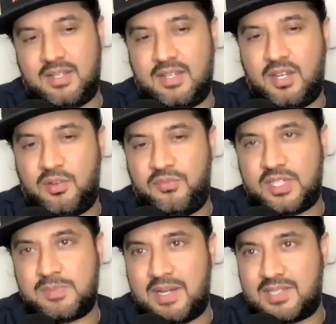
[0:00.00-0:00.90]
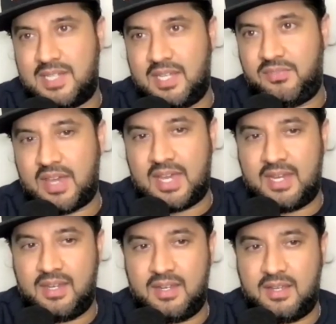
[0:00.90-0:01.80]
Vic's about to leave,
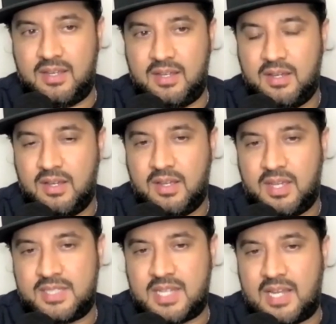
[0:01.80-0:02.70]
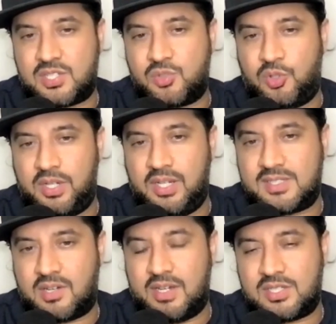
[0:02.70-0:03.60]
and it's a nice story.
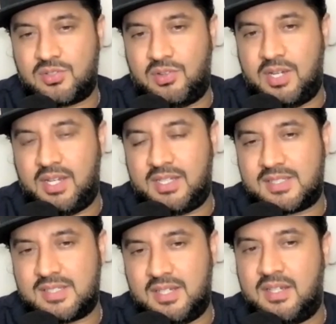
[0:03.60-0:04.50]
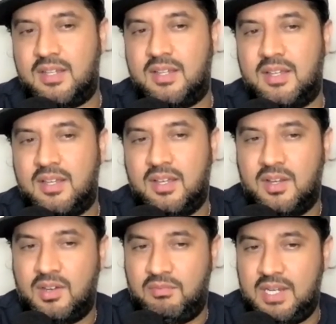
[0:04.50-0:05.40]
It's a great story. It's
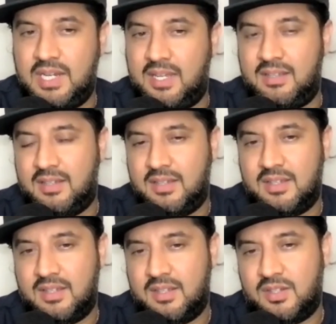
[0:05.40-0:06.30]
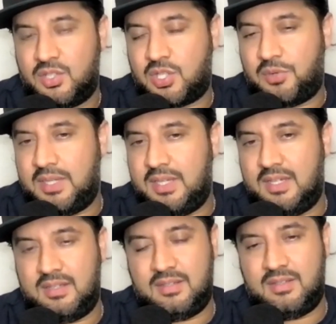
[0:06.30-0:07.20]
really showing
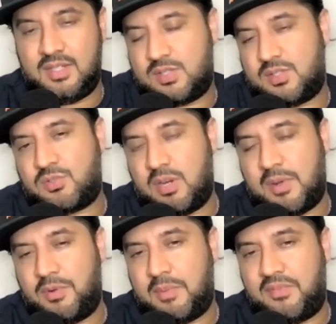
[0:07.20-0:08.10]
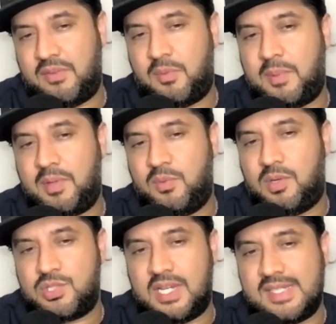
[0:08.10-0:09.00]
that is a story about one of my favorite people in the
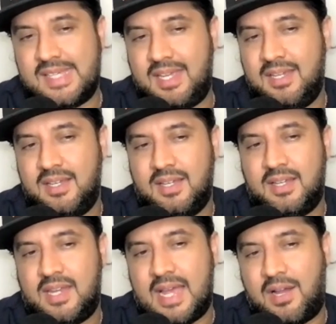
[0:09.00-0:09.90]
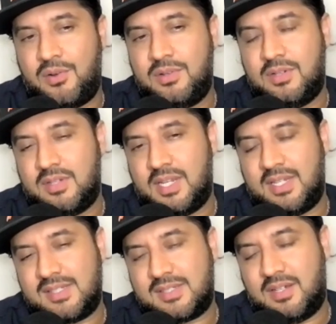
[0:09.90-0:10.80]
world. Jay-Z now
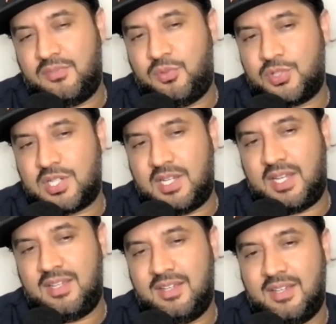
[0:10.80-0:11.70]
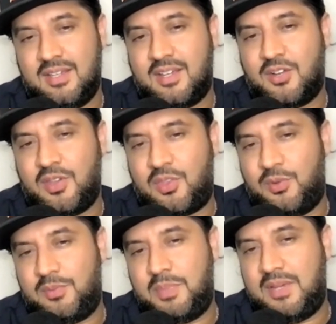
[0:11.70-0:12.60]
is unfortunately going
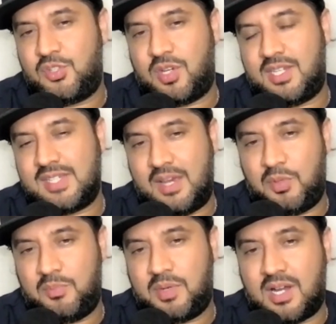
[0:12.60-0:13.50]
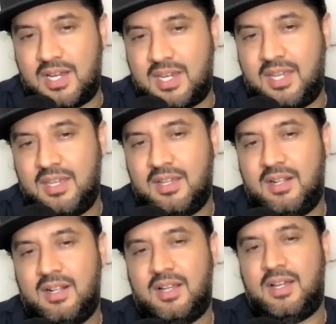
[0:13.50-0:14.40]
through a bit of a tricky time with Bacardi.
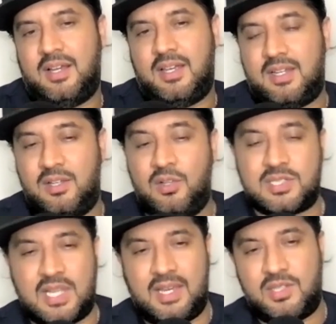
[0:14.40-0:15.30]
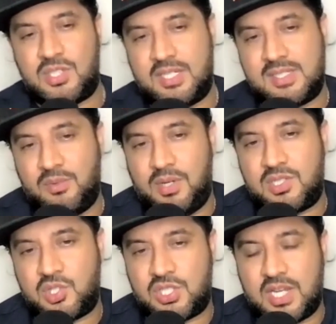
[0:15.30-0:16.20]
It looks like Jay-Z wanted
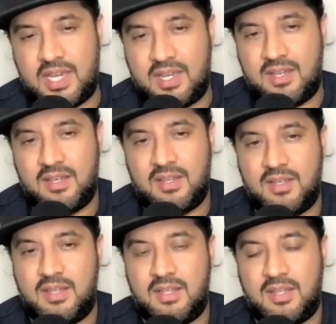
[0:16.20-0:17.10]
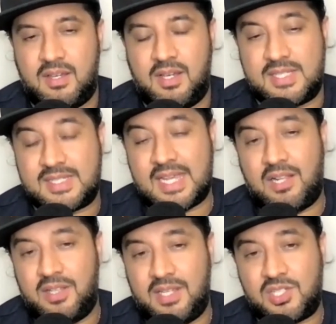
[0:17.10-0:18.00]
to
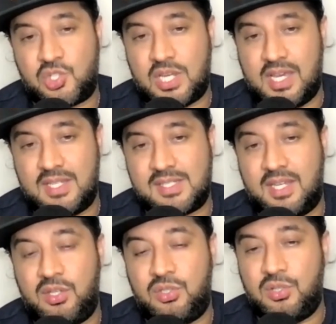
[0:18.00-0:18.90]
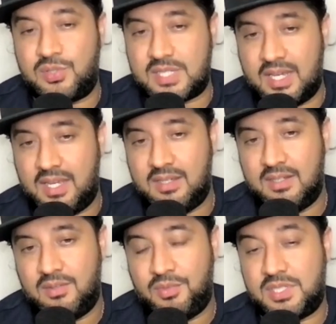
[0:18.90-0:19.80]
sell his shares in Douce,
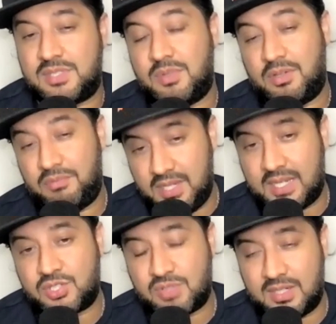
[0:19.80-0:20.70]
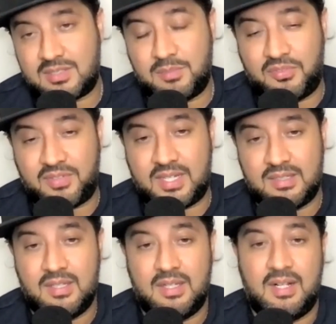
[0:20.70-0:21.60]
which is a really nice drink, to be fair,
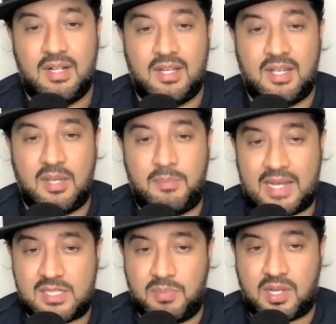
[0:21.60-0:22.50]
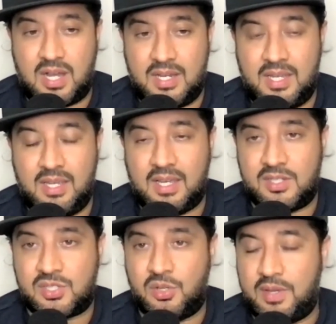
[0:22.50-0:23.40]
back to Bacardi. And
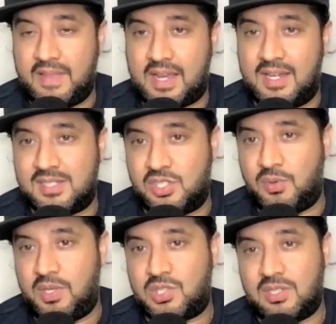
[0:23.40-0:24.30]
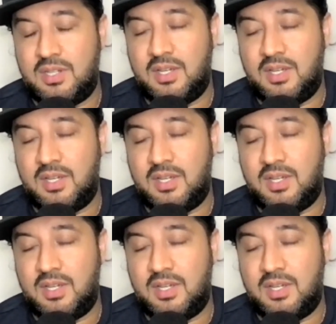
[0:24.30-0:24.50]
so in that kind of situation,